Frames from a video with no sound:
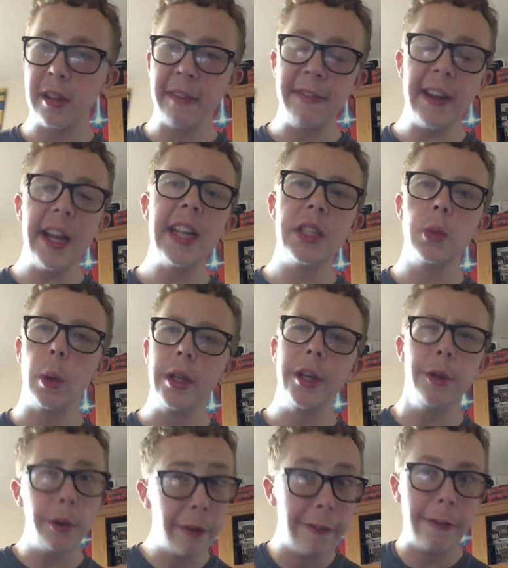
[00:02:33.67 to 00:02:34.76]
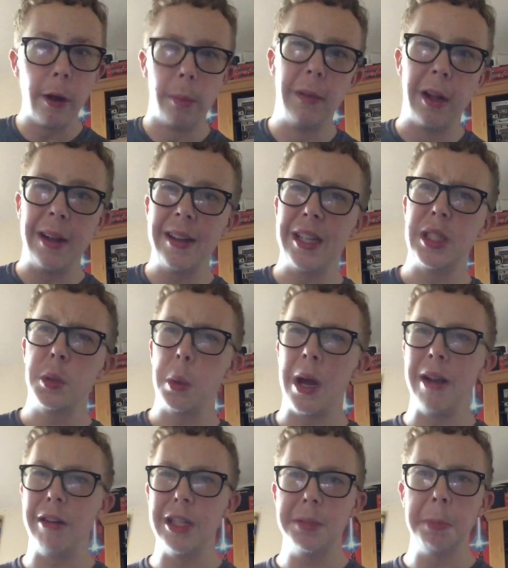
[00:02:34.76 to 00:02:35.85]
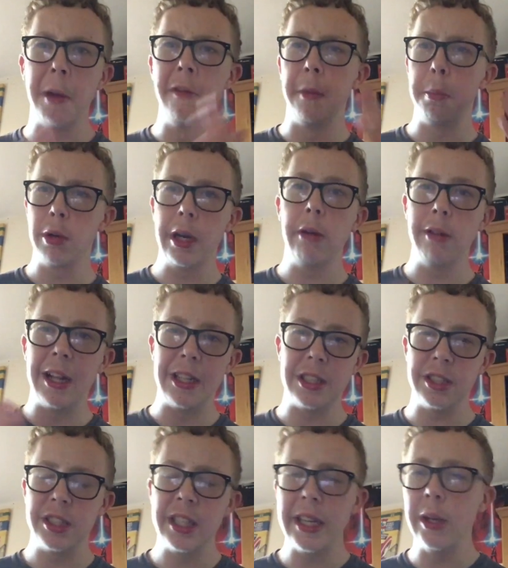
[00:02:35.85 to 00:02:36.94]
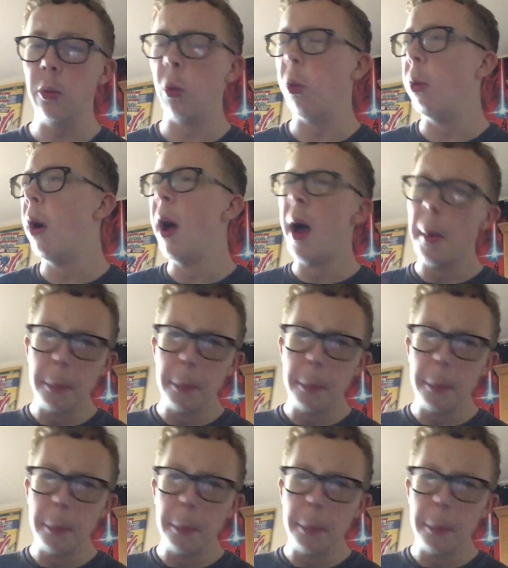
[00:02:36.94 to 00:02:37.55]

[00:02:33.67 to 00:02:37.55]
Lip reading: The thing is, when you do a film like this, where it's both a prequel and a sequel,